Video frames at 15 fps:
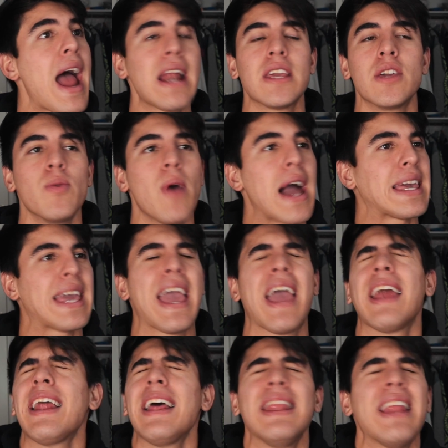lie to you. I
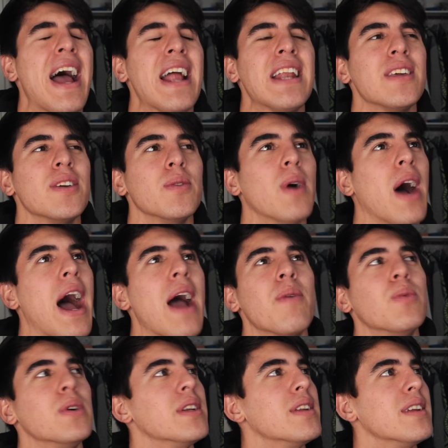cannot lie to you. I
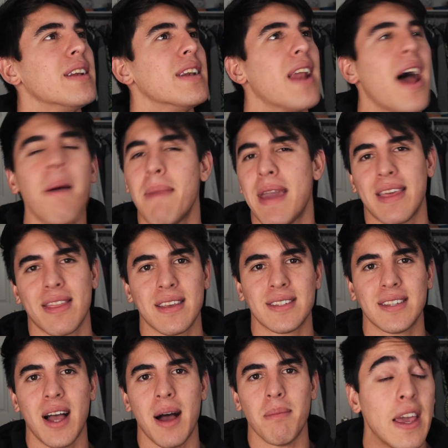would not make
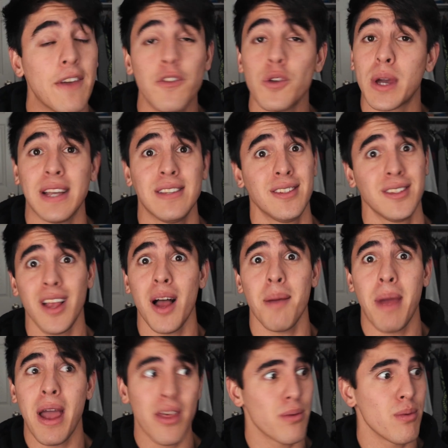this up. If you guys saw
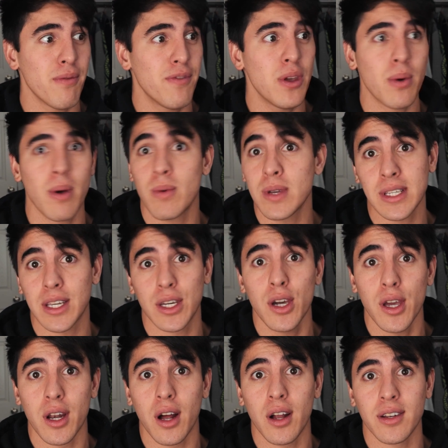my other review, it wasn't
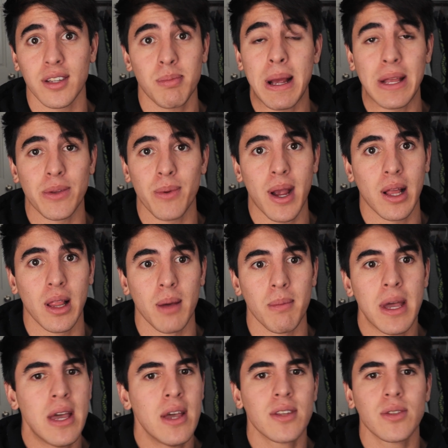good on Smile Direct
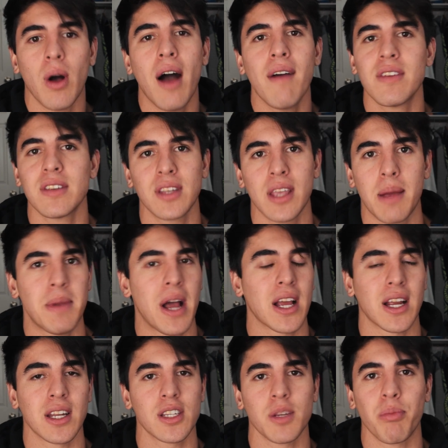Club. So obviously I'm not
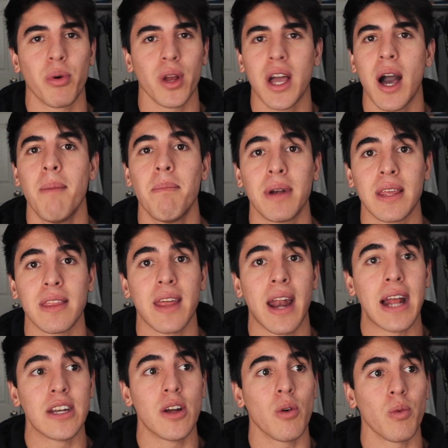going to support a company that
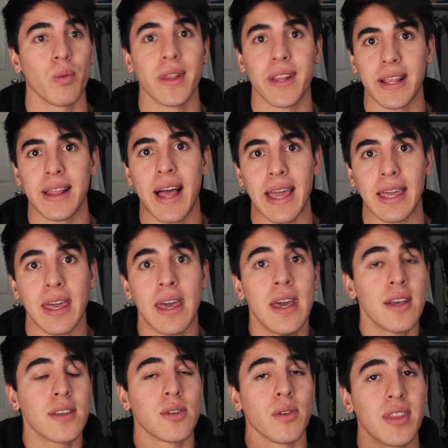I don't really like.
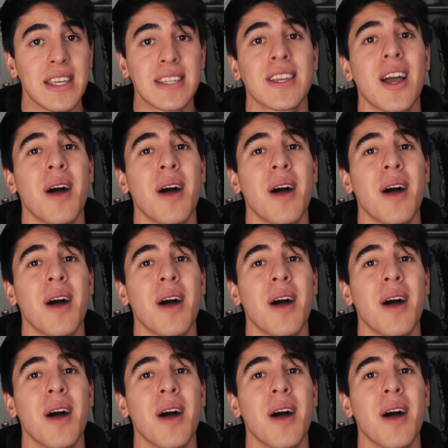So this